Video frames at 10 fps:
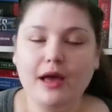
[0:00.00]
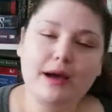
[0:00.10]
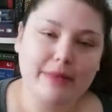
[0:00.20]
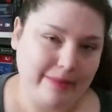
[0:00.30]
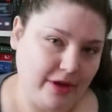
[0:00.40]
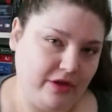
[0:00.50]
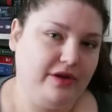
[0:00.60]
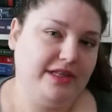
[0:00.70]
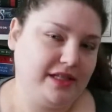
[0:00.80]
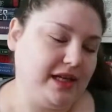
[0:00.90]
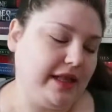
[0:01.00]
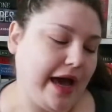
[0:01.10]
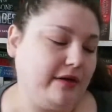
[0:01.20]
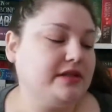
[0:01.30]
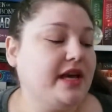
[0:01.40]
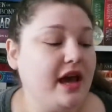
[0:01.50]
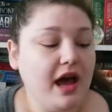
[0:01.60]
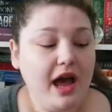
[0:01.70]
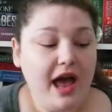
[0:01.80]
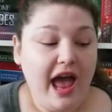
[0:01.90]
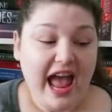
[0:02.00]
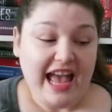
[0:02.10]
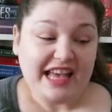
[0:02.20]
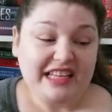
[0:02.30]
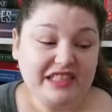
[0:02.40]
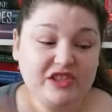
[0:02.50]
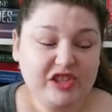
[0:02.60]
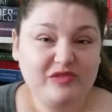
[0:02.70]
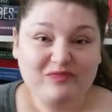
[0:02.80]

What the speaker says: my mother is cleaning the house. And,